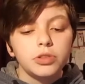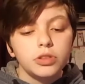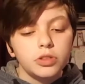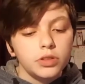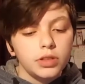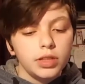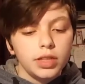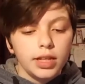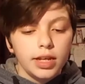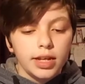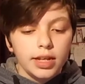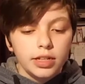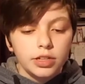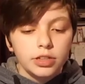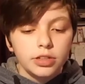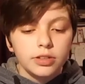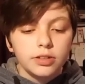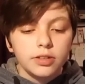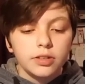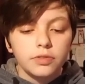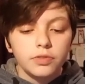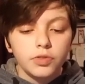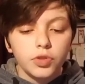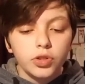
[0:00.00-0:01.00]
between the
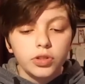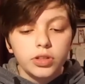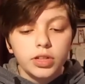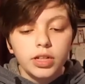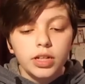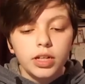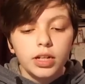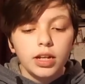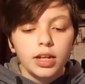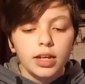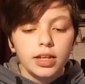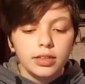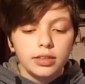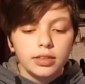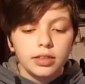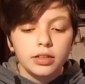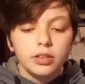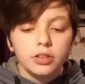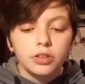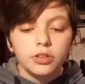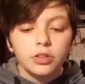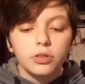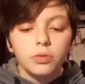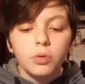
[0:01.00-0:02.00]
ages of 13 and
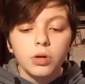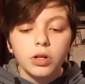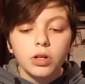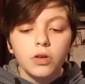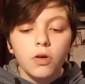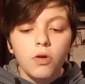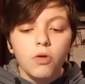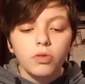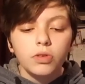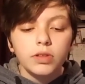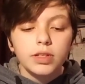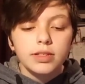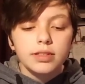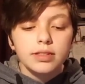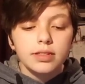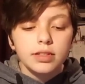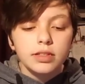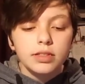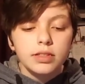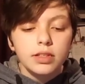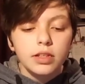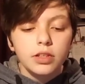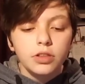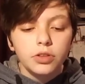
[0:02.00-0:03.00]
18 could work only
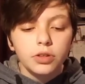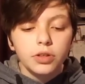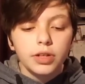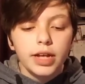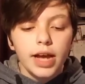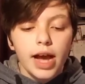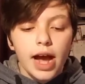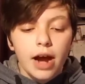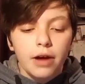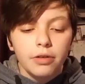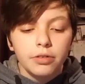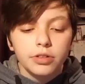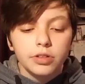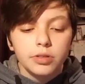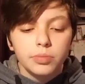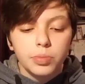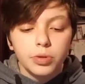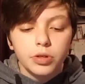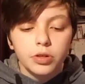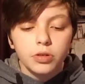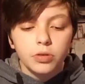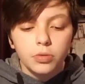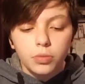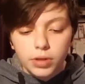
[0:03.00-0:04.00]
63 hours
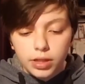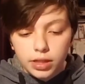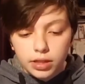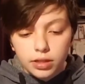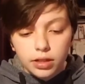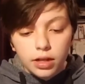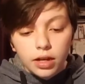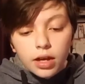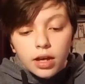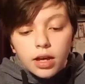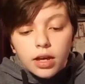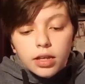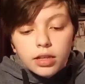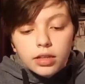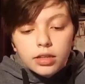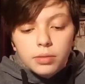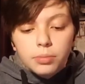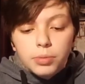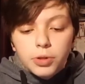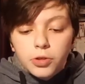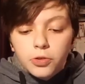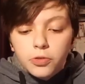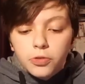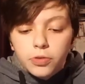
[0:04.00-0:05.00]
per week. The
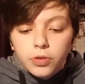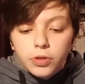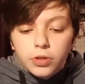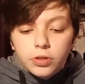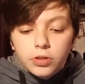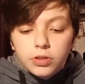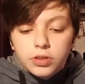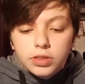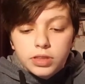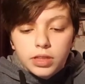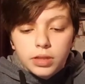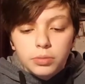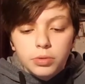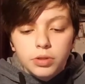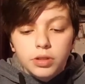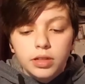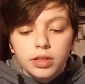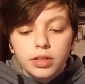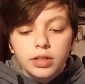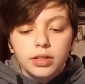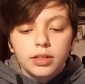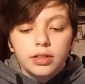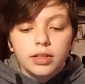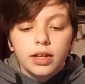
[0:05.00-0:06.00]
bill further
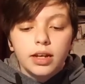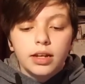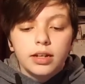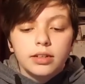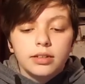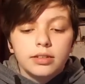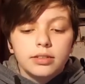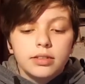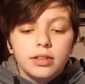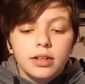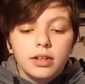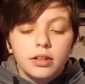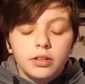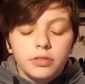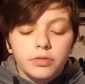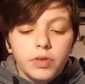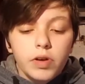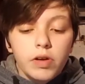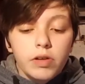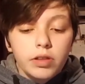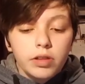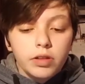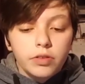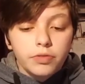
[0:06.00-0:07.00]
stipulated that as of
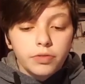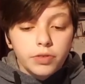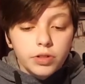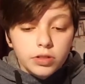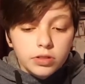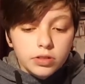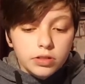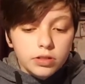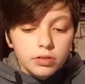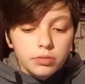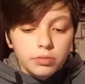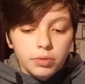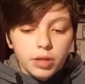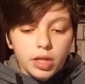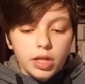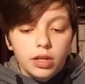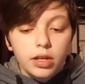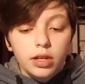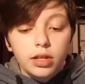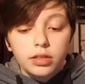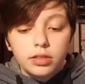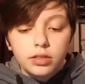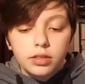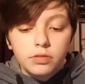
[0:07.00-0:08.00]
the 1st of May,
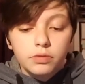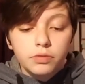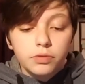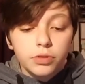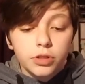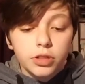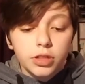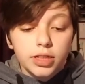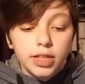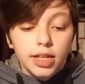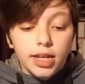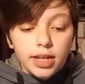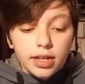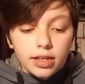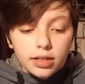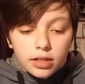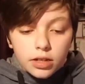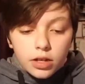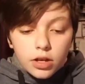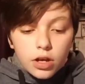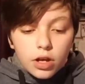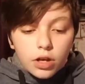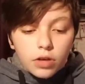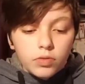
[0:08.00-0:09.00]
1848,
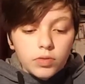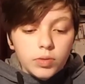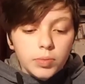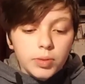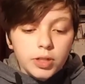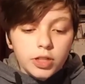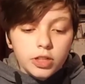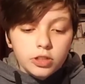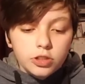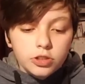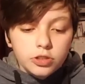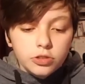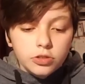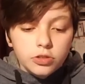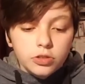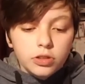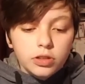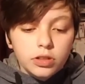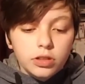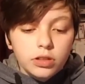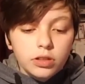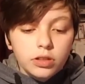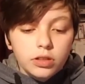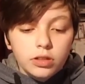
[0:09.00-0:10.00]
women and
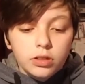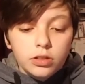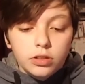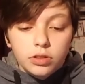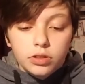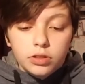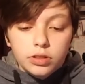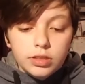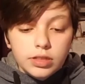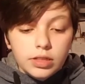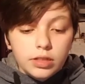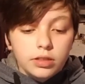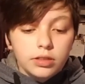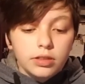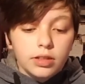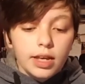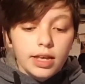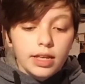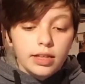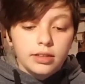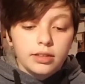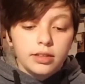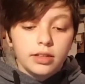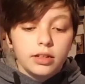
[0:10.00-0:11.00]
children 13
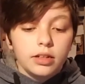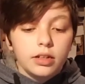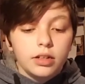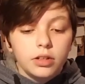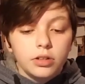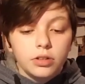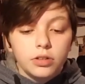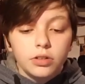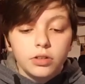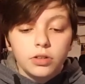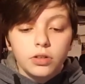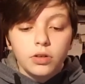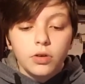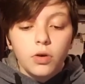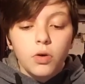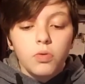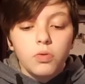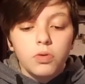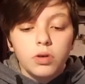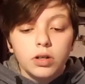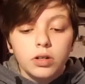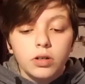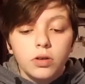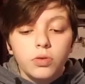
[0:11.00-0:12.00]
to 18 could
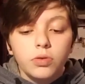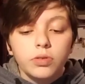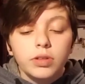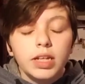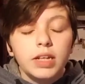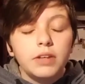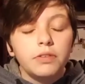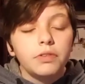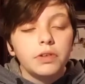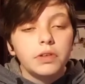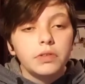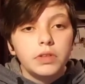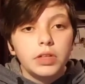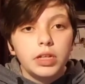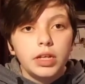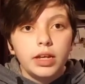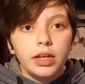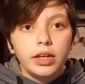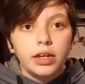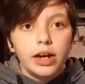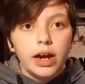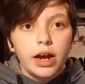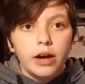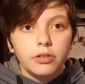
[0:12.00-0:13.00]
work only
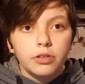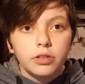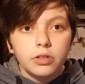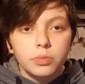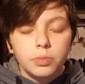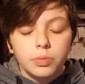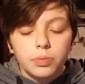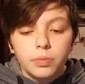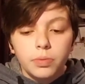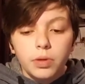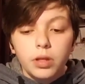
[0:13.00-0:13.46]
58 hours